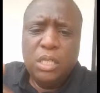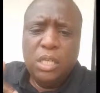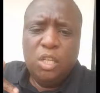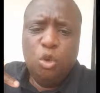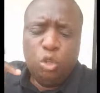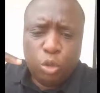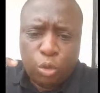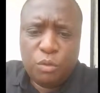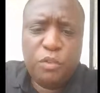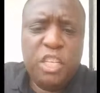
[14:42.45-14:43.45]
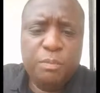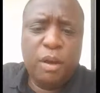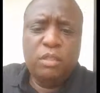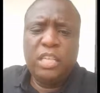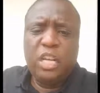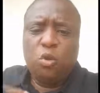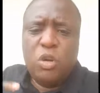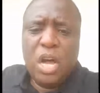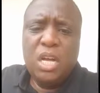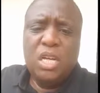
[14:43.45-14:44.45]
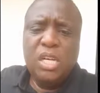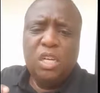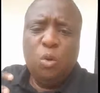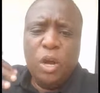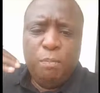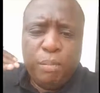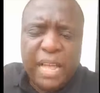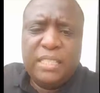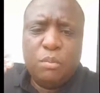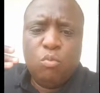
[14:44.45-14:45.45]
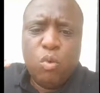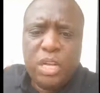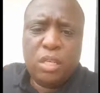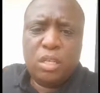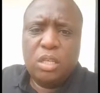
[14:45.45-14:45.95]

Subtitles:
Use your convening power to say, Kuda, go and plant some wheat